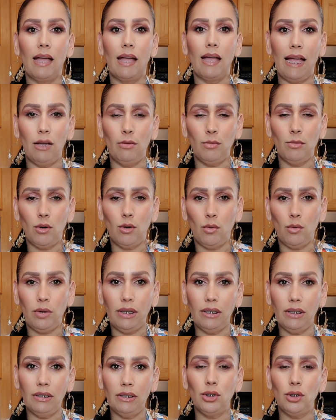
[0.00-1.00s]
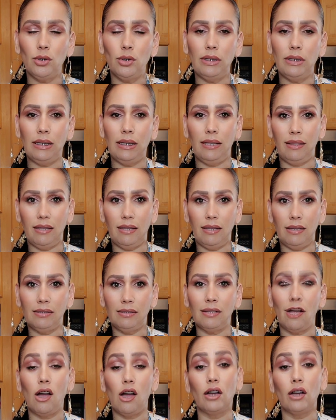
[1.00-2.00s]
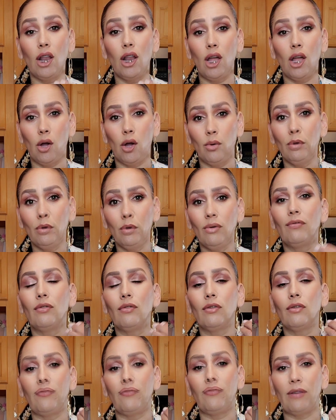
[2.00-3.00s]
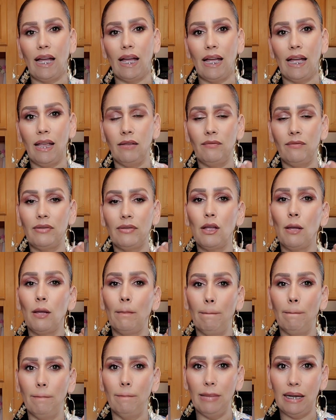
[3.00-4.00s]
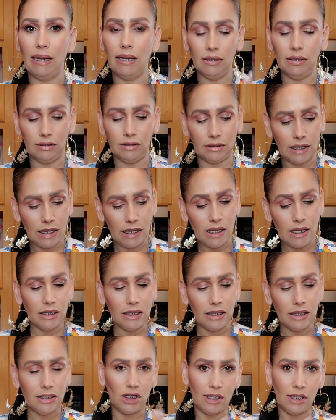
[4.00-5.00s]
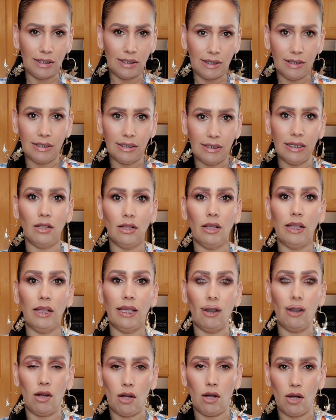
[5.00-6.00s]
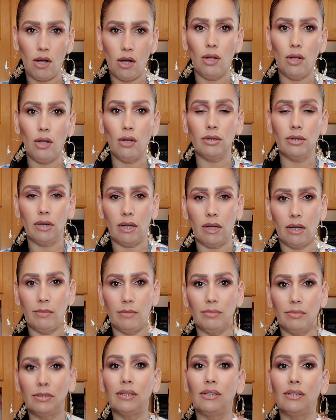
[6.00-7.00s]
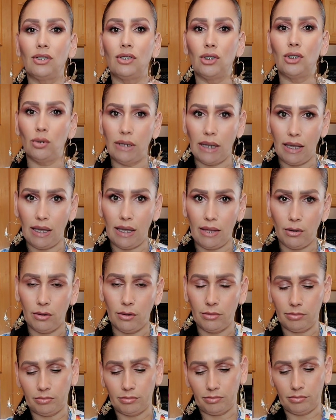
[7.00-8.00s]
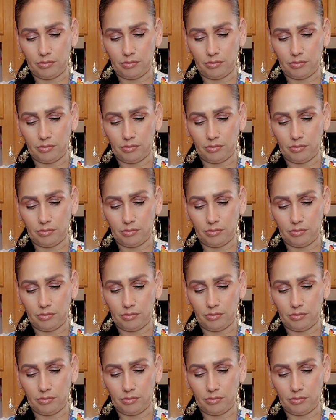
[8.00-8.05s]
I am going to knead this on low for 5 minutes, just until it all comes together.